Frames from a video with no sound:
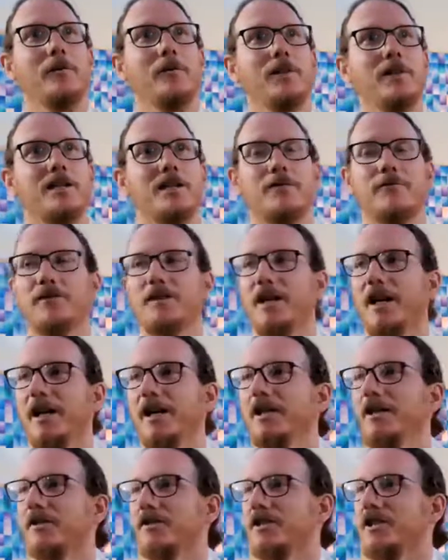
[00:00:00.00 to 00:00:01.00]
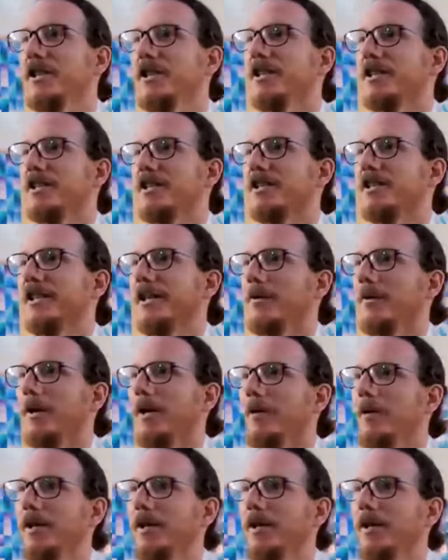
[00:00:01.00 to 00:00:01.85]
this is Vedanya's genius in a way.